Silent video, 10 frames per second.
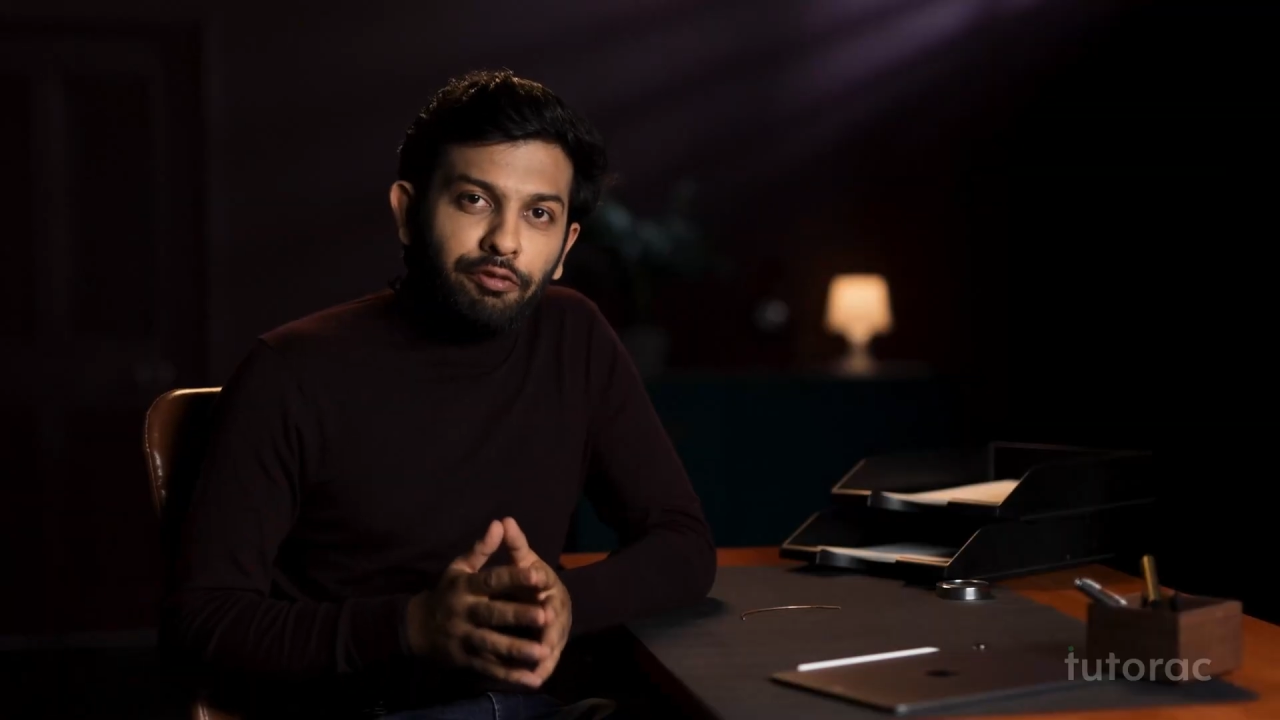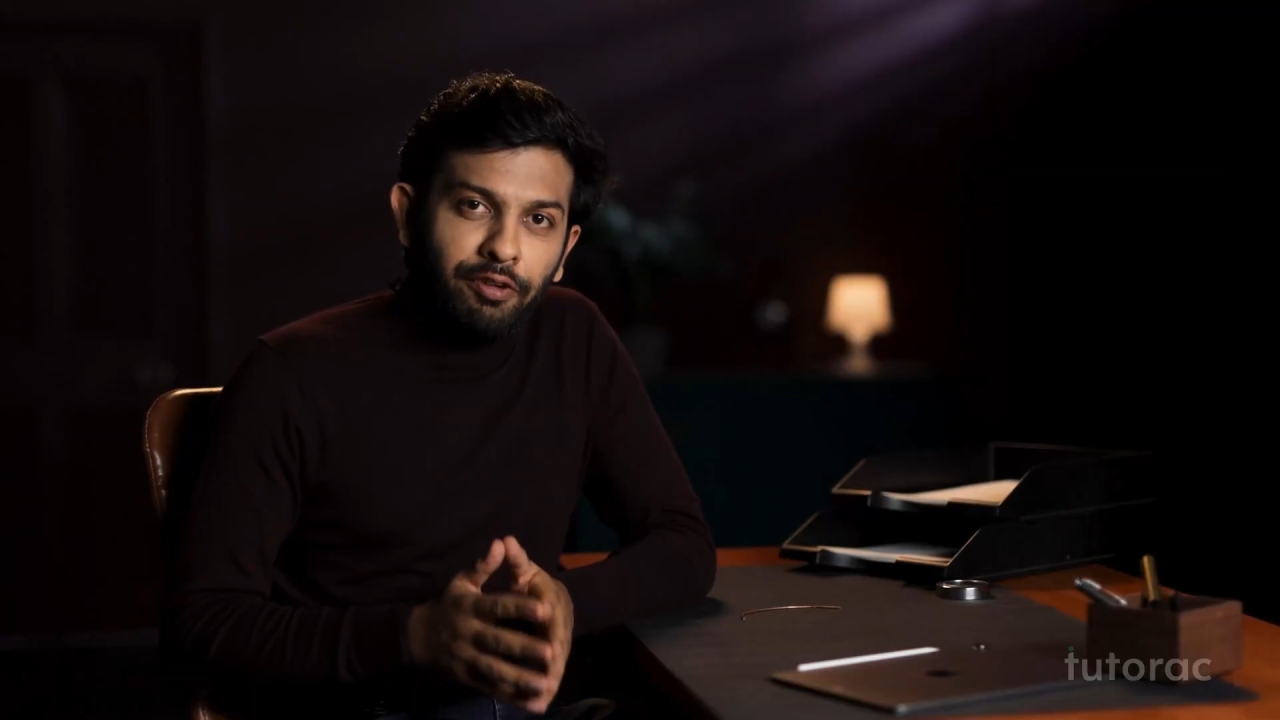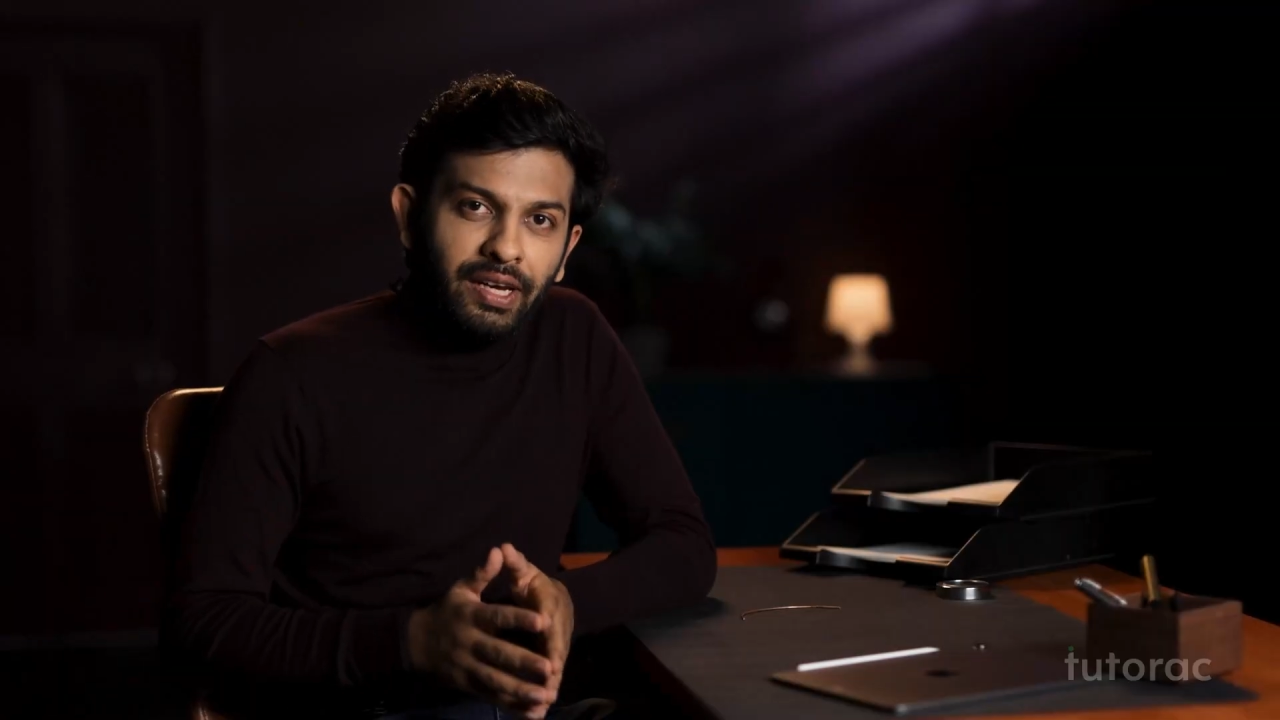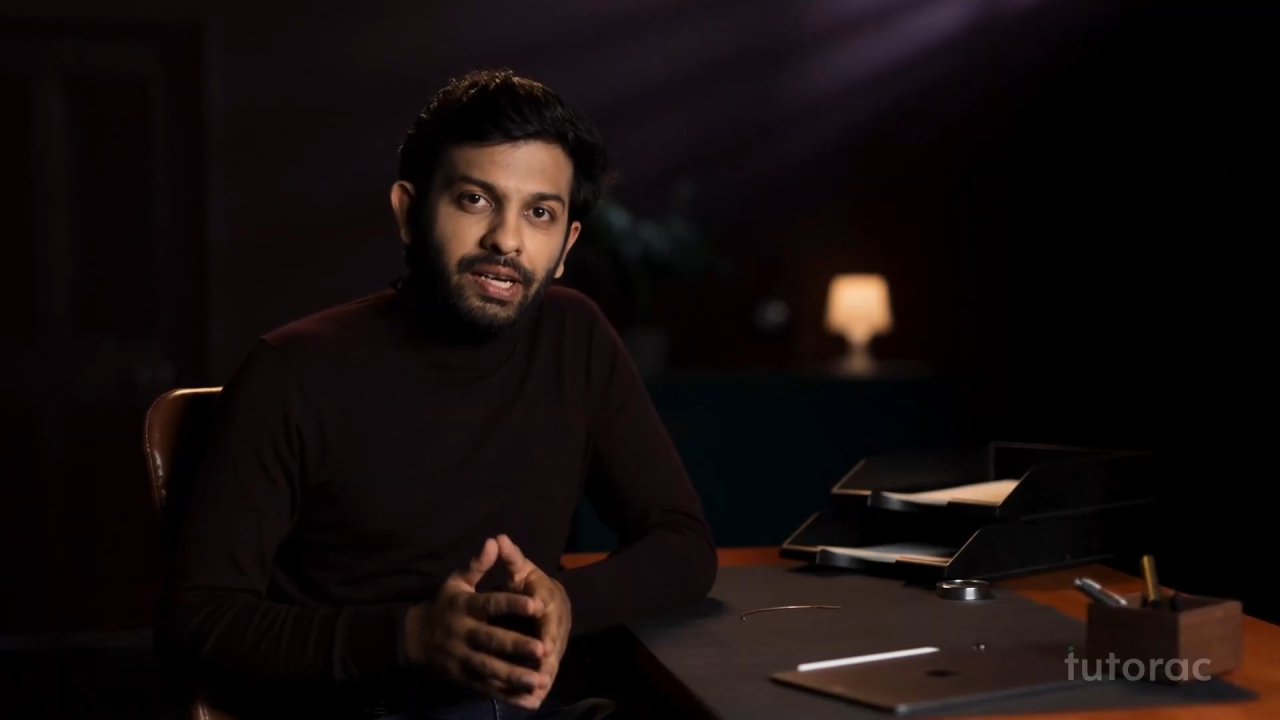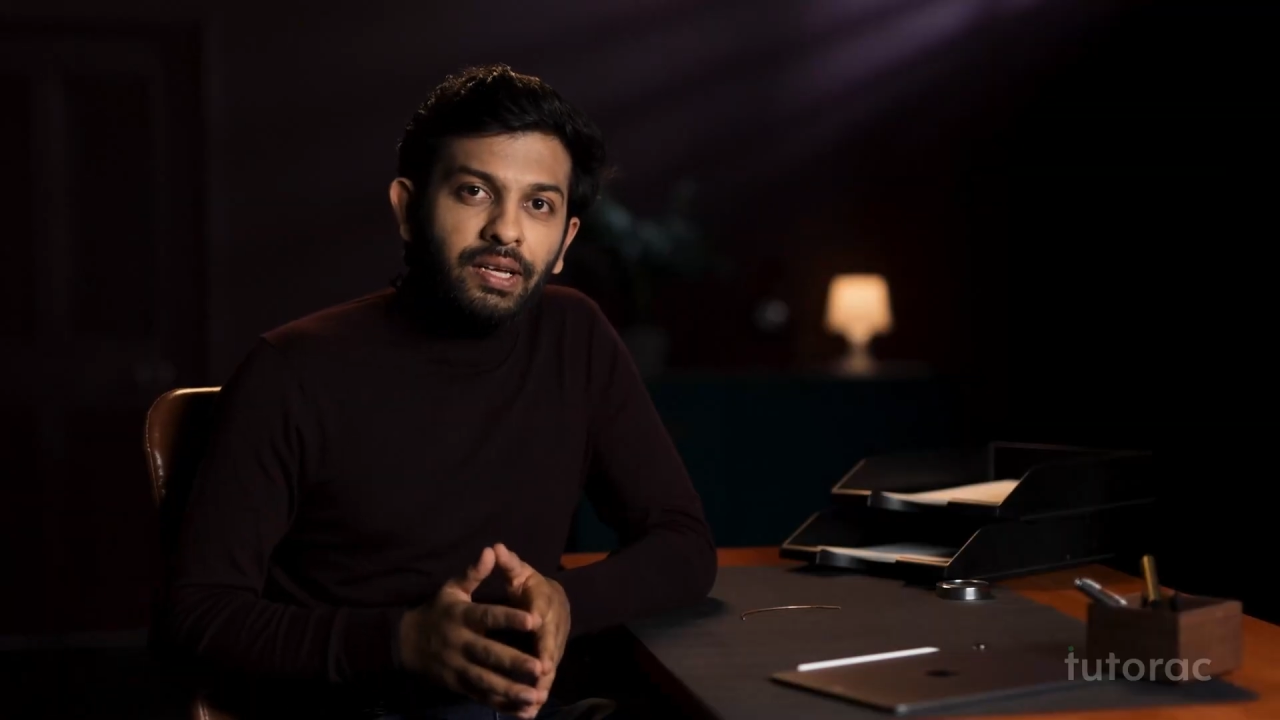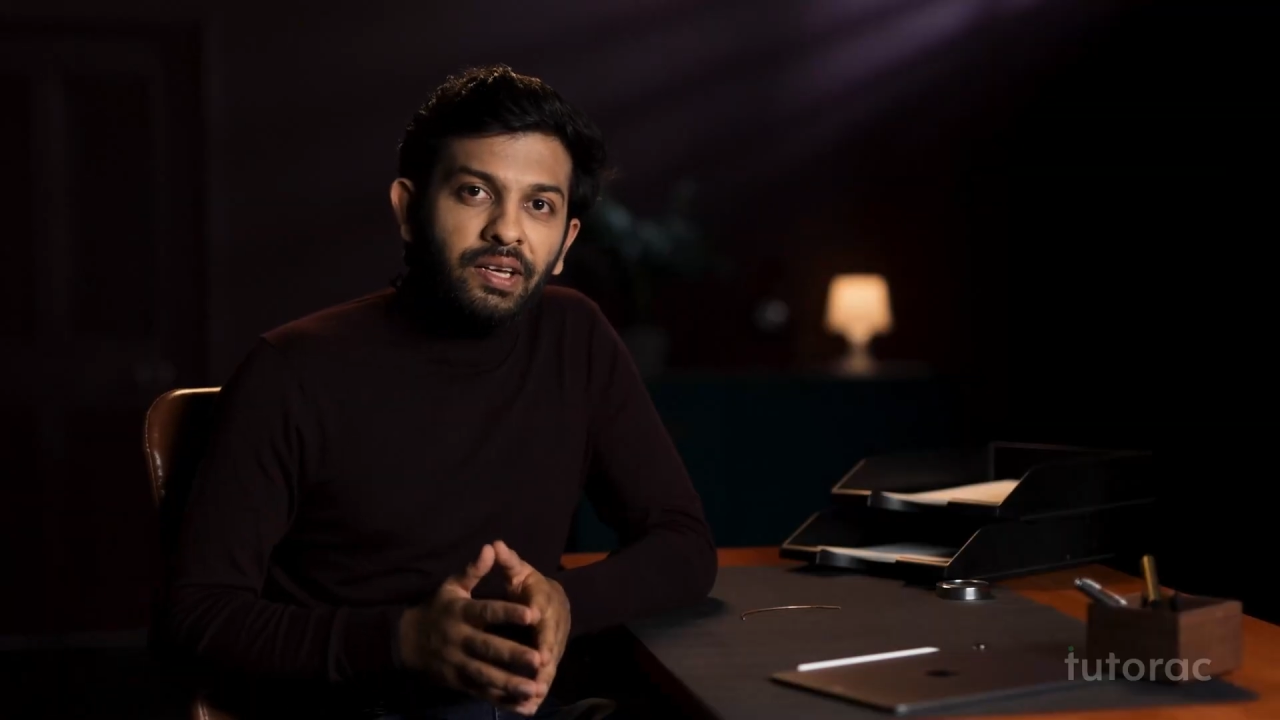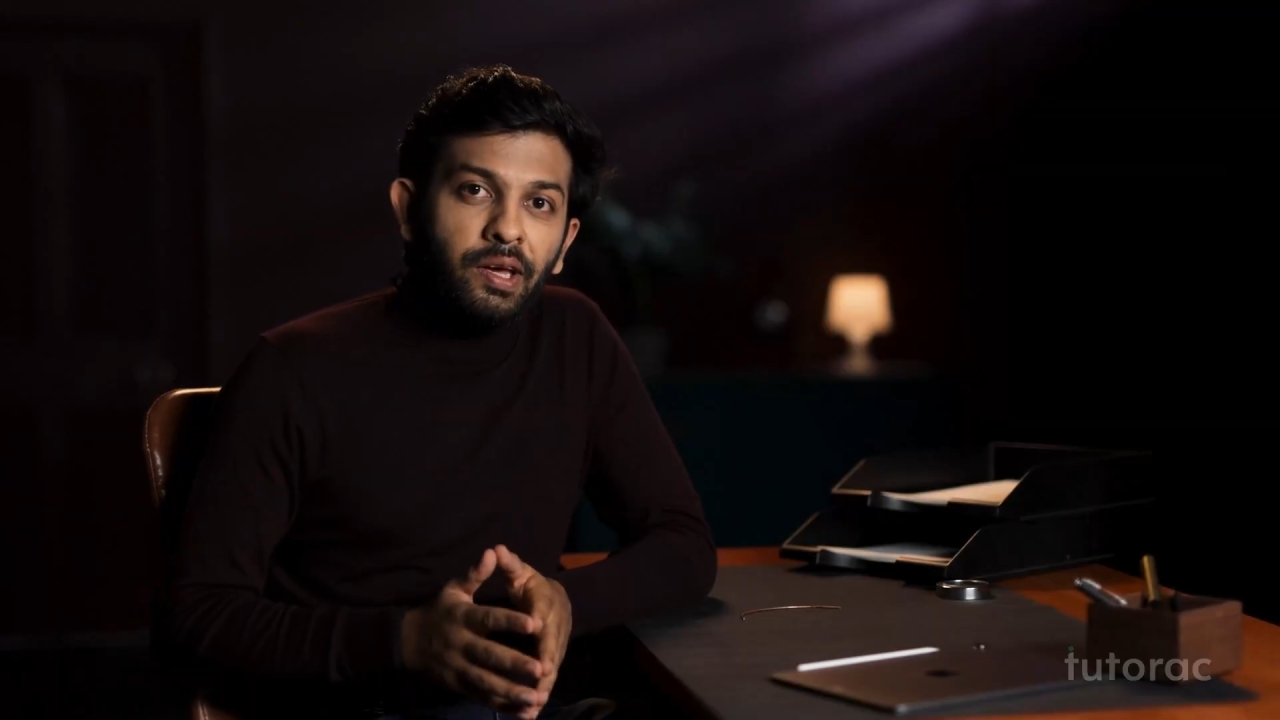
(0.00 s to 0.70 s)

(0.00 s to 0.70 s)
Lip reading: field